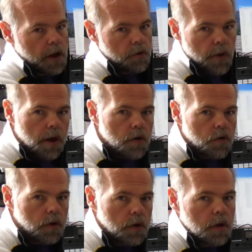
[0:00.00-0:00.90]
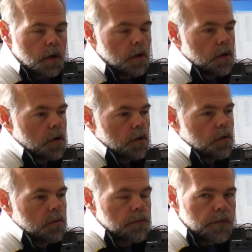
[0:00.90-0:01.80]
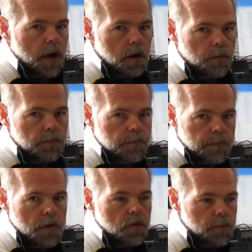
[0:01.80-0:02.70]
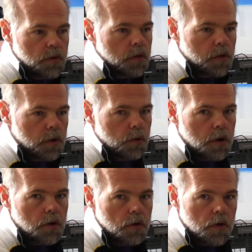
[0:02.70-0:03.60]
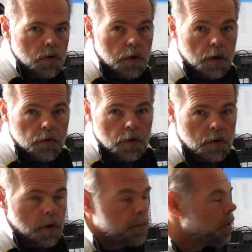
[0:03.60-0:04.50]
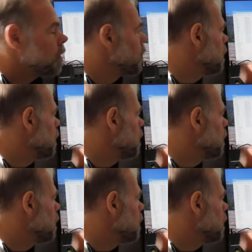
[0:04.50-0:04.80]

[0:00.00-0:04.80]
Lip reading: rendering is the final piece of music that you would hear on a CD, for example.